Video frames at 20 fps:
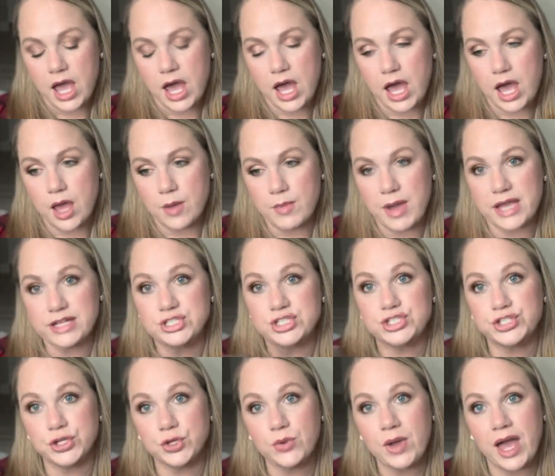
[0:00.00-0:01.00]
Um, I
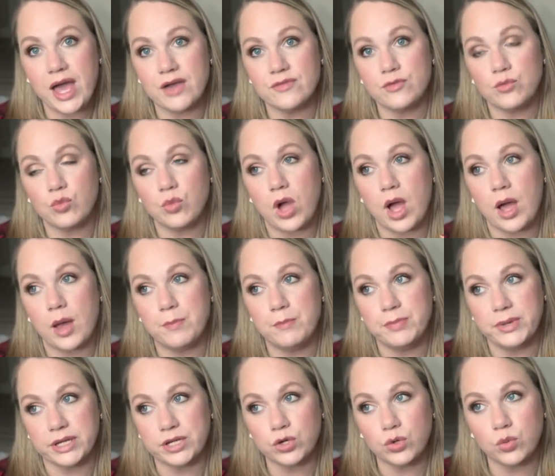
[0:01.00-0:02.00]
do have a
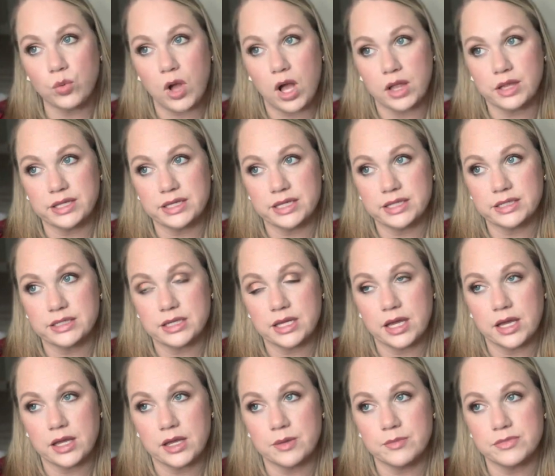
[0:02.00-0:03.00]
bigger wallet,
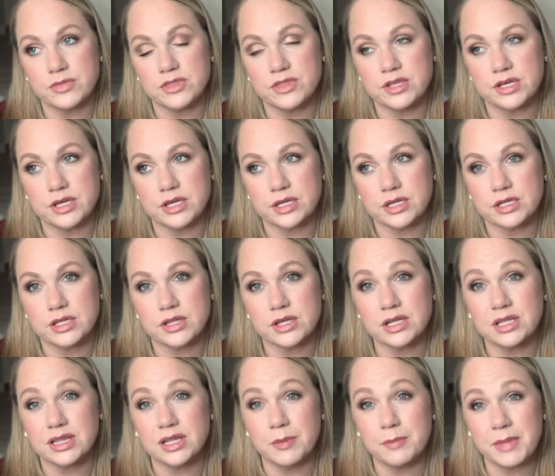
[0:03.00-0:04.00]
um, the
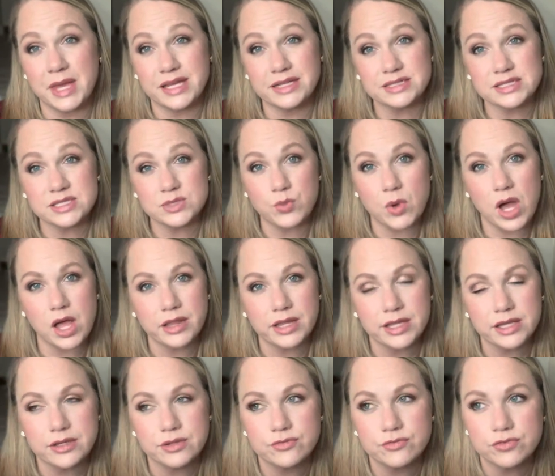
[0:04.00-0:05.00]
Clémence
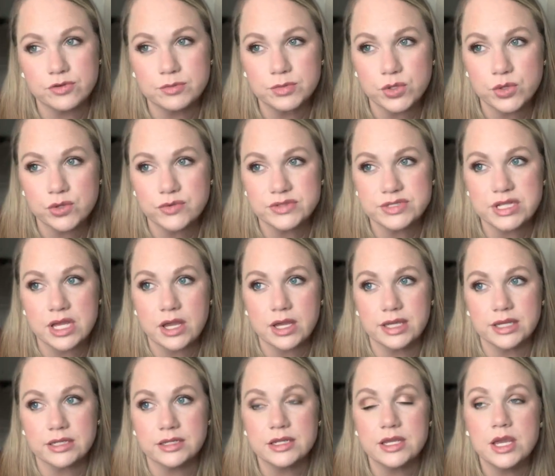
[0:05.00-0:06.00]
wallet from Louis
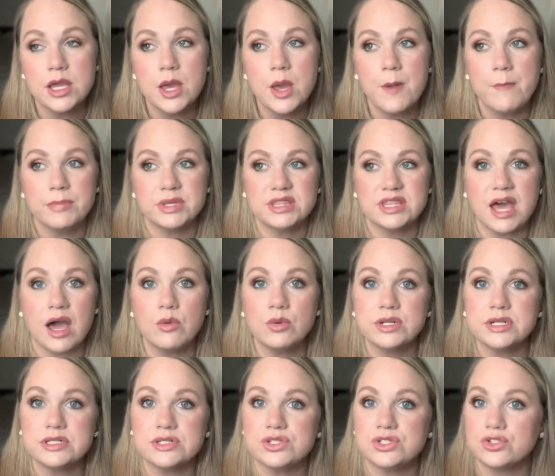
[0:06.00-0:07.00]
Vuitton, but that
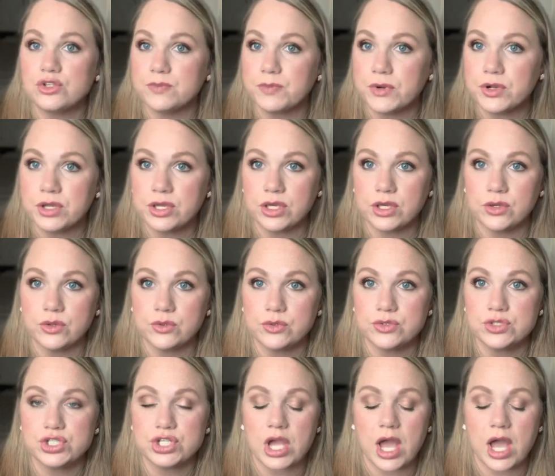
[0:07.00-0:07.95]
one is super huge.